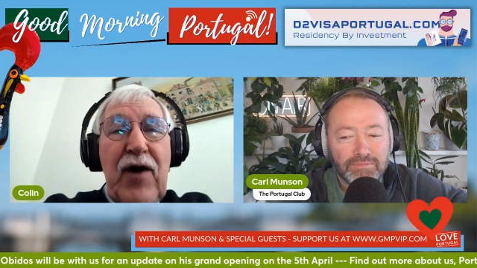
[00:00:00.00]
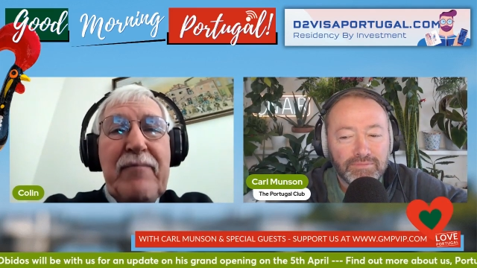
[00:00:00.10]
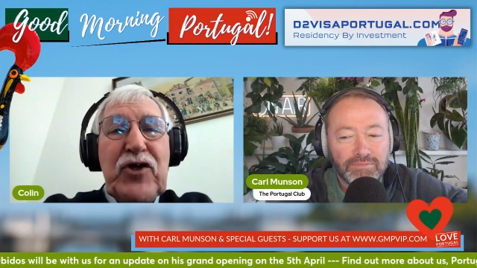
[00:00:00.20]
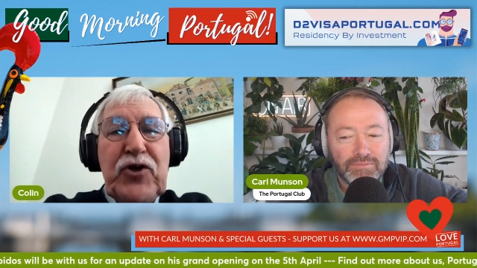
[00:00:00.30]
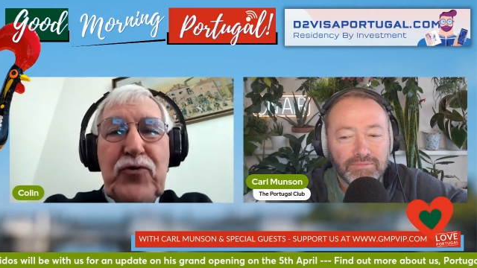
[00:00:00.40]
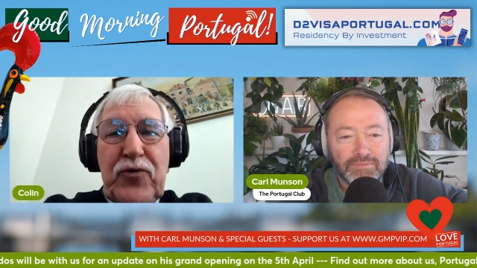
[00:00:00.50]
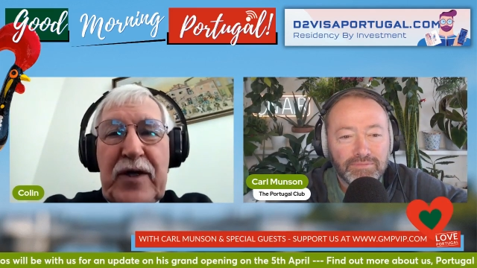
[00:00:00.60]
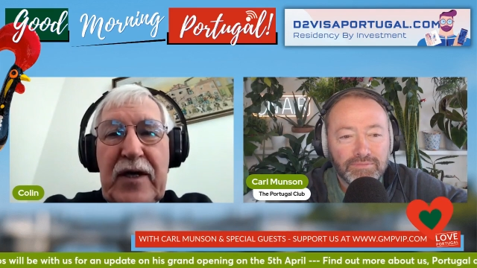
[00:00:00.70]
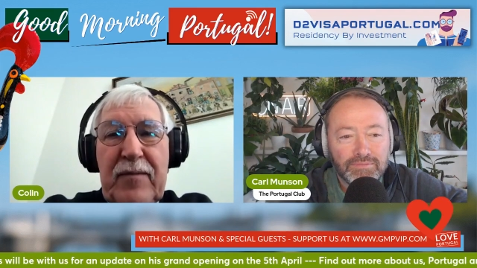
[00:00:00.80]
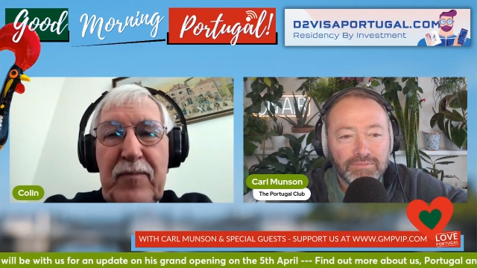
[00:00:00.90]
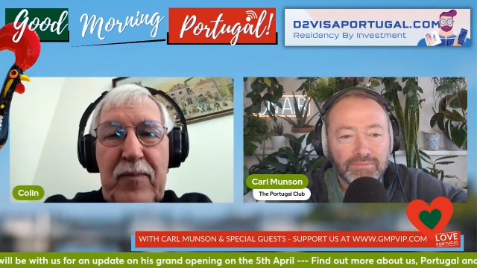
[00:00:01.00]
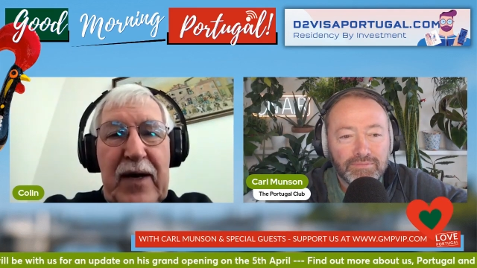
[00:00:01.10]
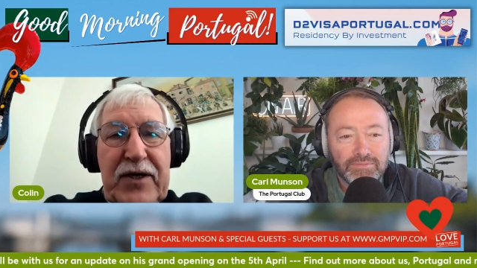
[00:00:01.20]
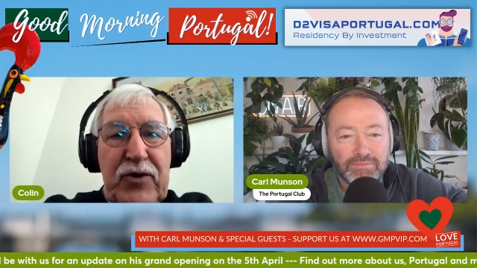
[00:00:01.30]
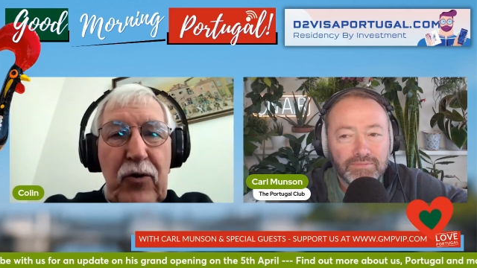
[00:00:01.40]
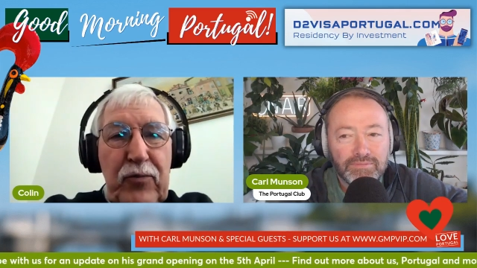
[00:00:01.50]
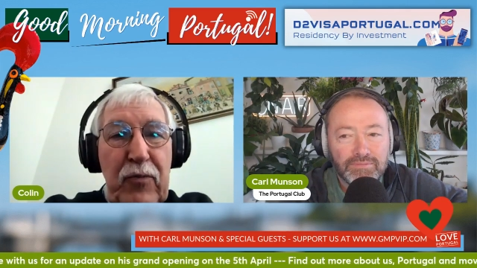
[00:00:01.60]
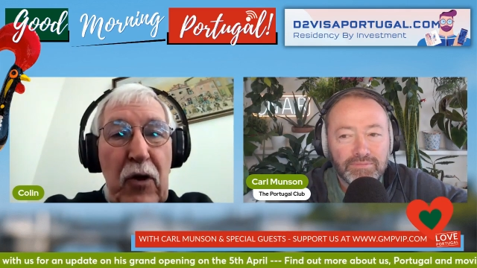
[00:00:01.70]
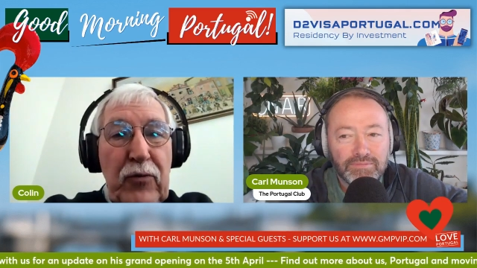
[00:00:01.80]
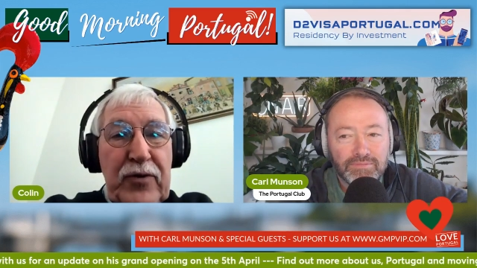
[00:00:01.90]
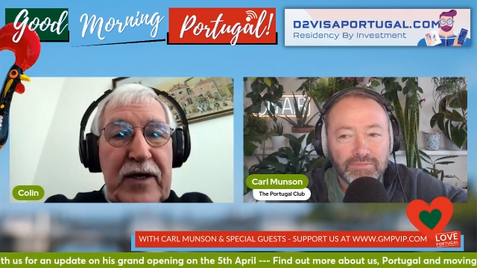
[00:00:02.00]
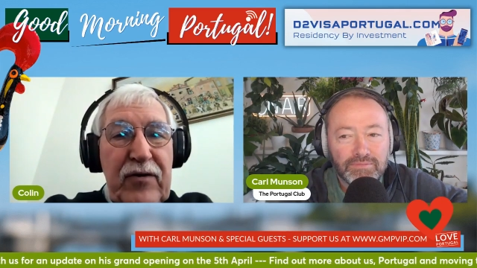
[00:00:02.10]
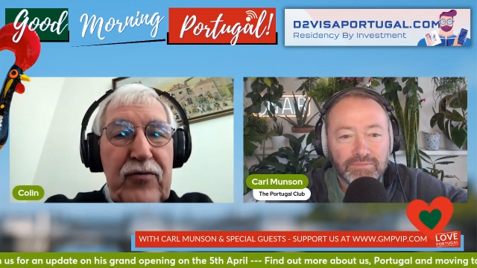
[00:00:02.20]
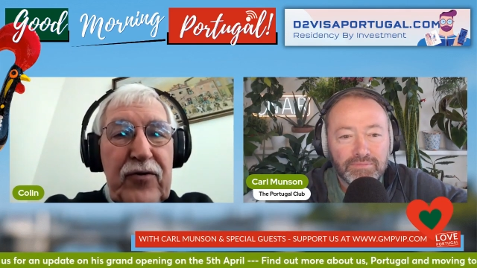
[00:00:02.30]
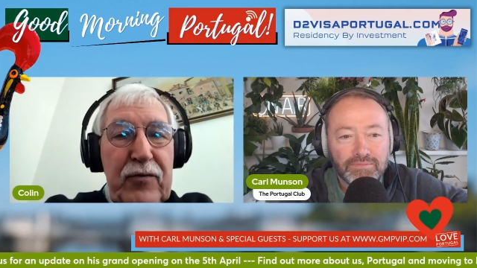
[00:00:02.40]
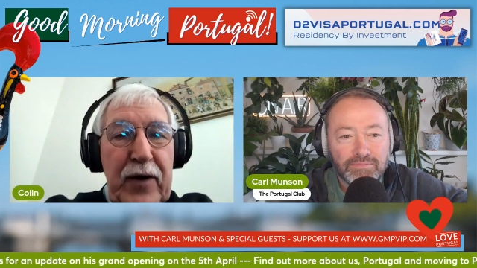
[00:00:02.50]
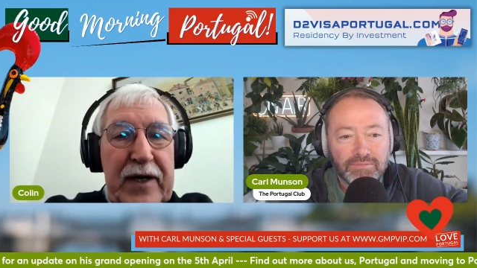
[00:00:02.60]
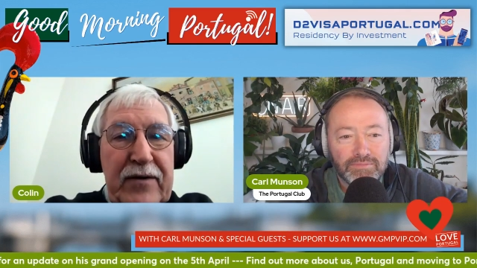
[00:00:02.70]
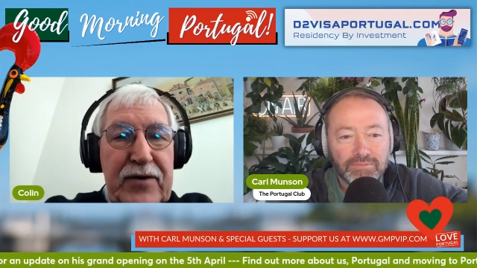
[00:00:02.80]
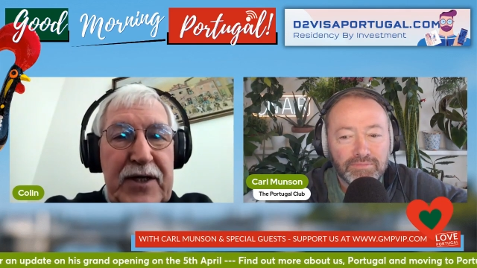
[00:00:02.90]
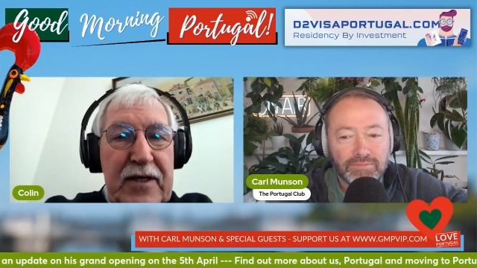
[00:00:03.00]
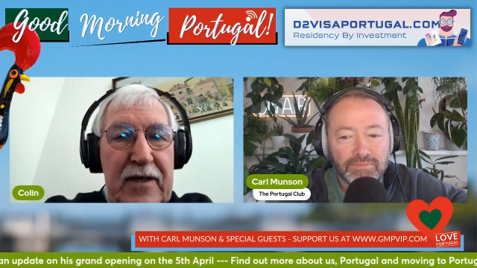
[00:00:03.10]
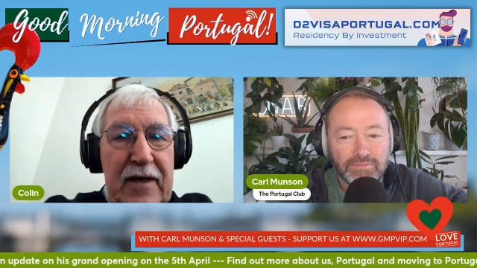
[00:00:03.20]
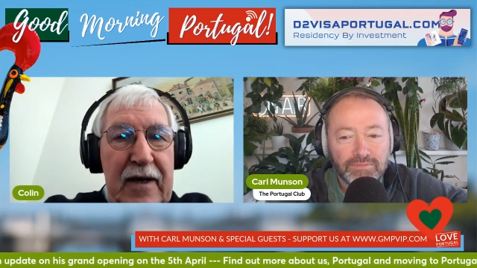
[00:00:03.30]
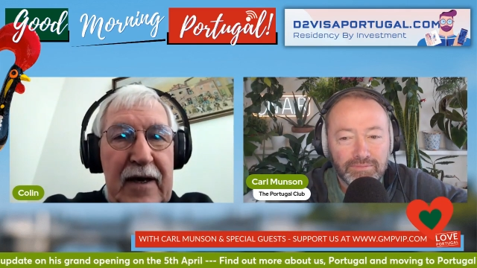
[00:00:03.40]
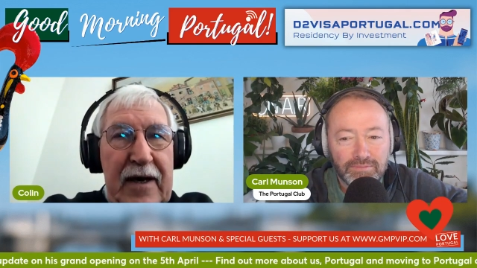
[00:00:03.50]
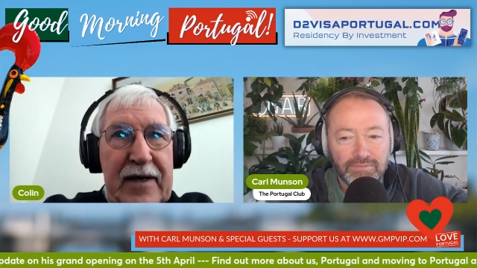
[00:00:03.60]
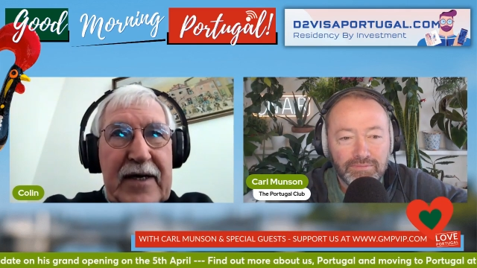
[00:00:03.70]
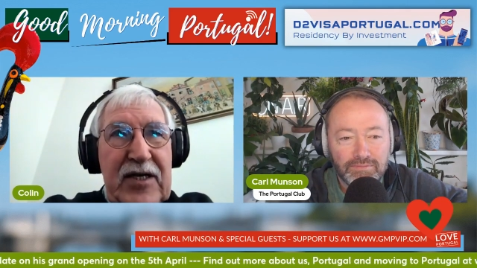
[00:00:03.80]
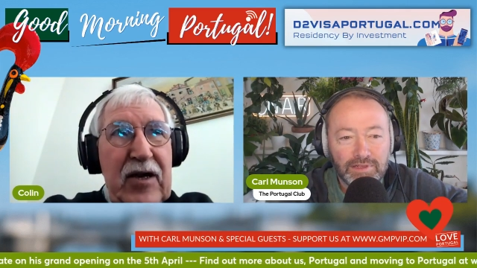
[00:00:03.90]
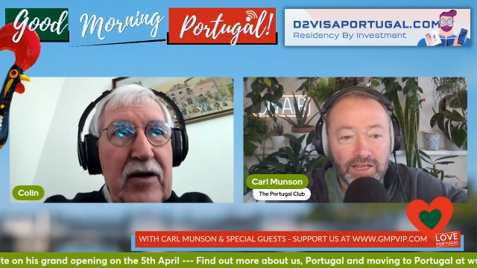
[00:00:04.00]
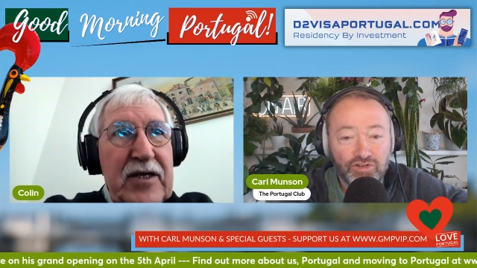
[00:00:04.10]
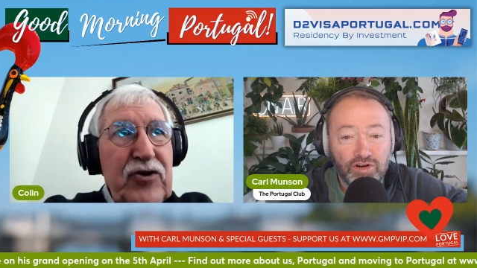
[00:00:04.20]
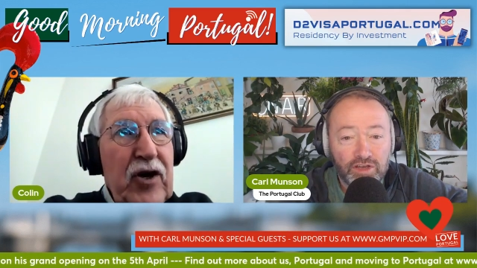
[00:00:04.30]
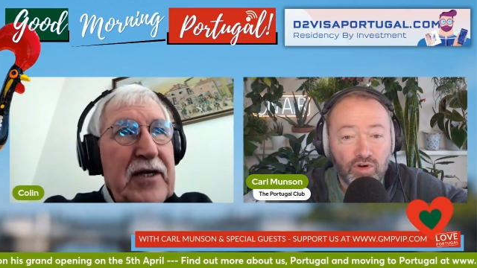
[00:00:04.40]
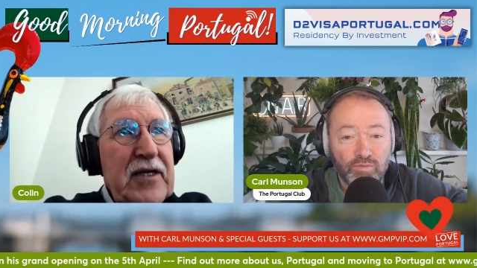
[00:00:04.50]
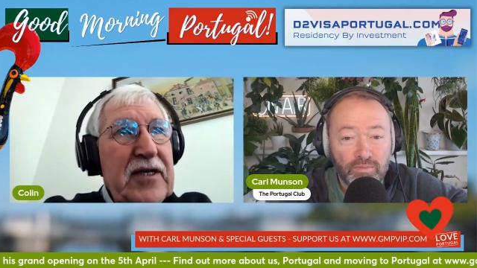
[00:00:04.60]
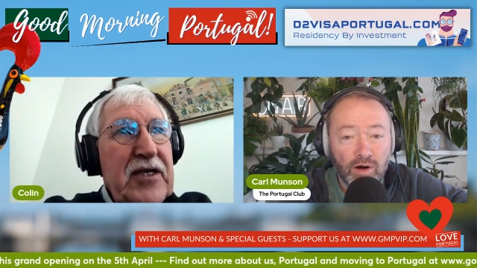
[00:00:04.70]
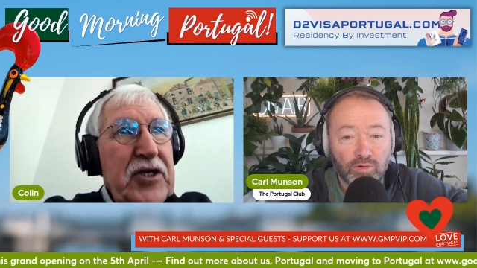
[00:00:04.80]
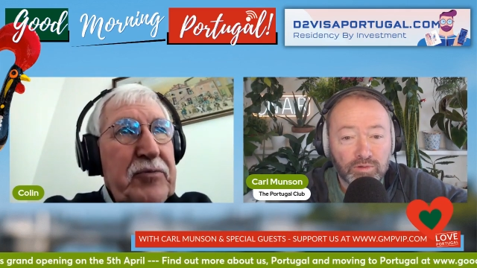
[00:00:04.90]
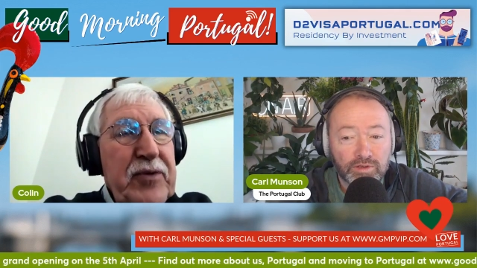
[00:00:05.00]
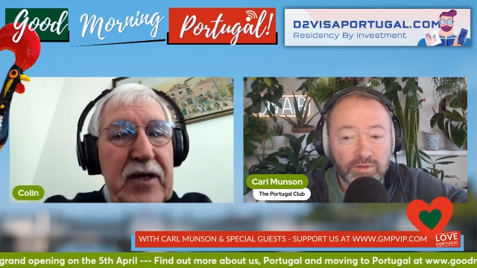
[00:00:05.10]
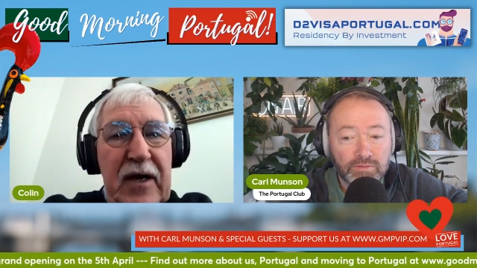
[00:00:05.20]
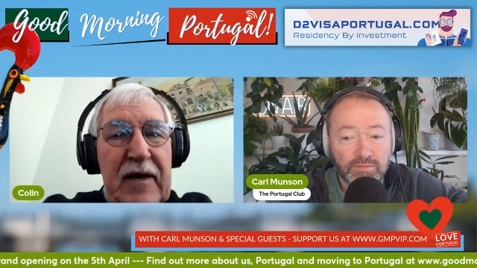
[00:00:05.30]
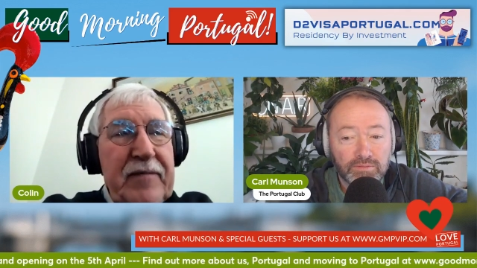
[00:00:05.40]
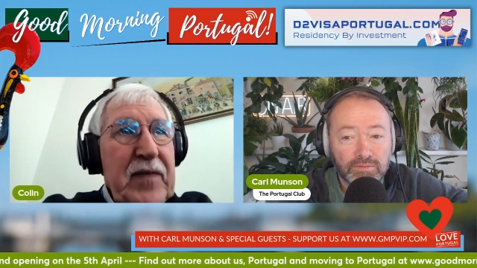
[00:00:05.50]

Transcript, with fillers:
Speaker 1: grammar school in a place called Mold in North Wales, and they started trying to teach me.